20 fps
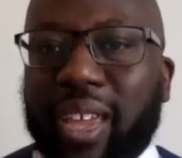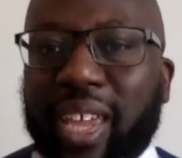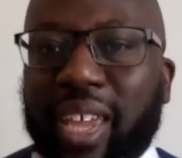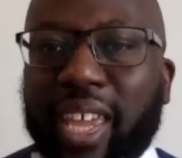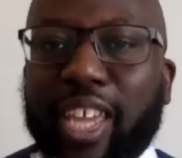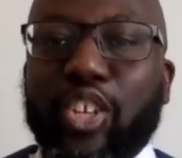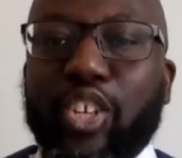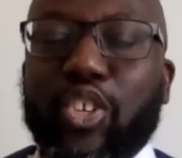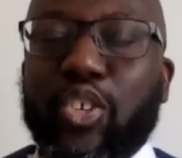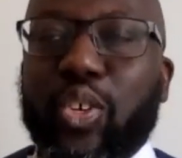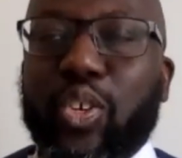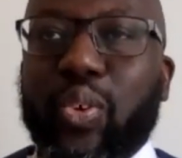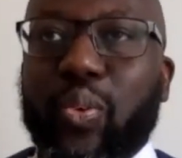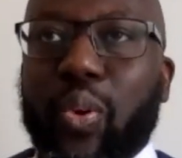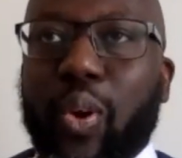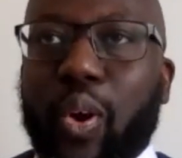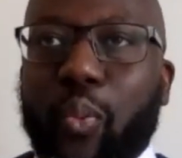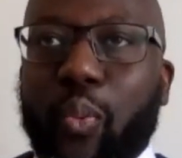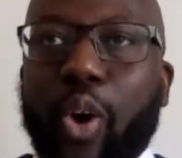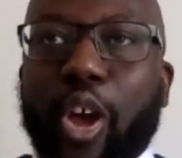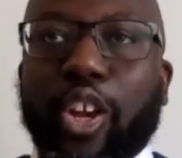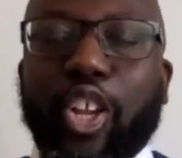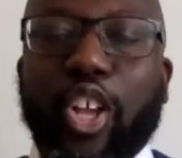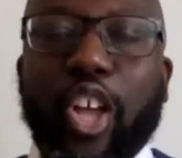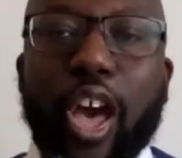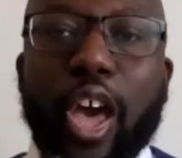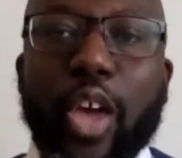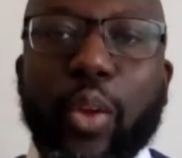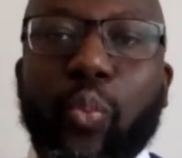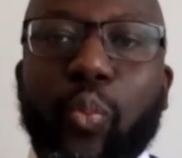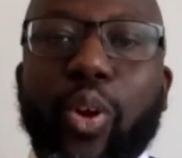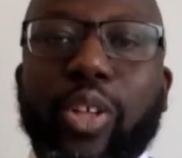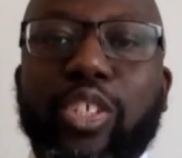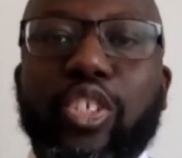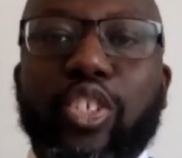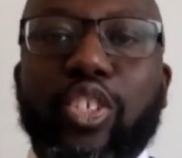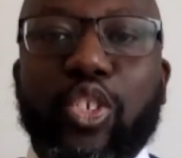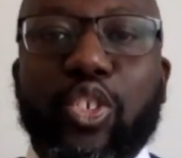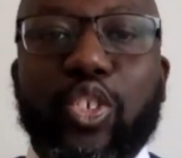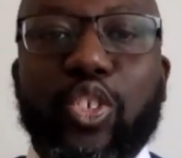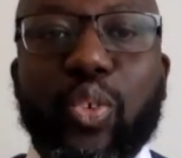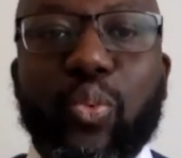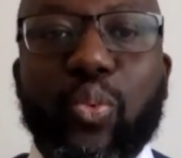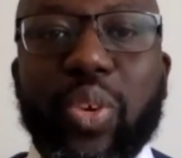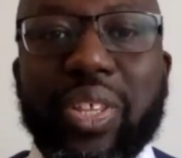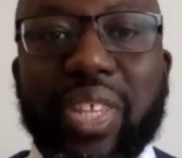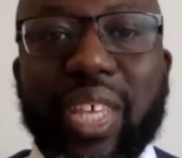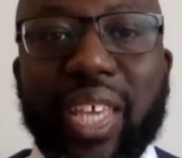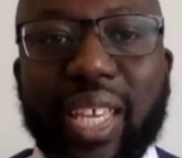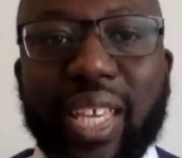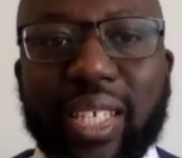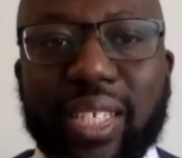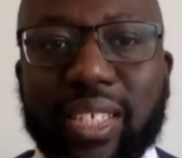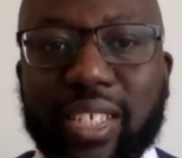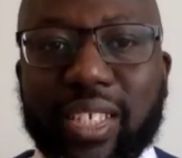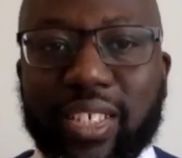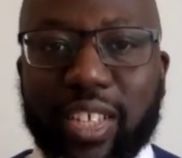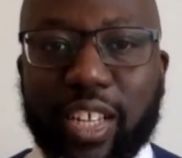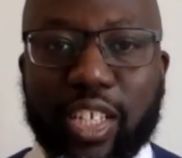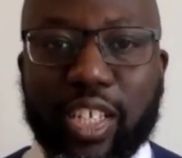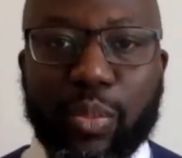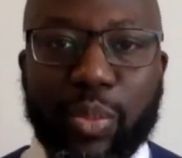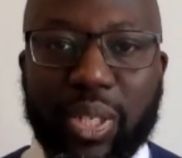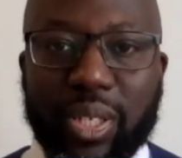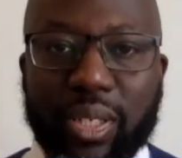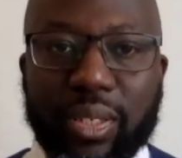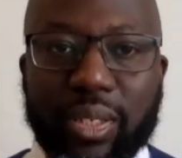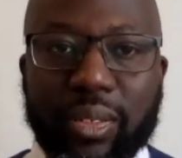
into what God wants to do with his judgment.